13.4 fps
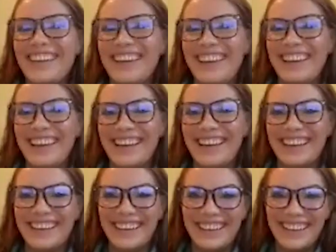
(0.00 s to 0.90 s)
right.
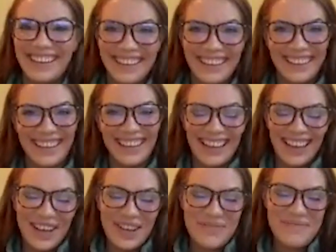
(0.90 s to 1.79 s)
I
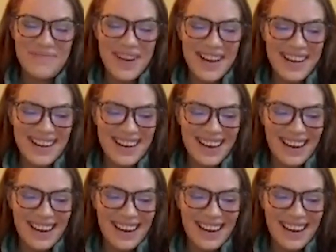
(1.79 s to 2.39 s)
think you're on to something.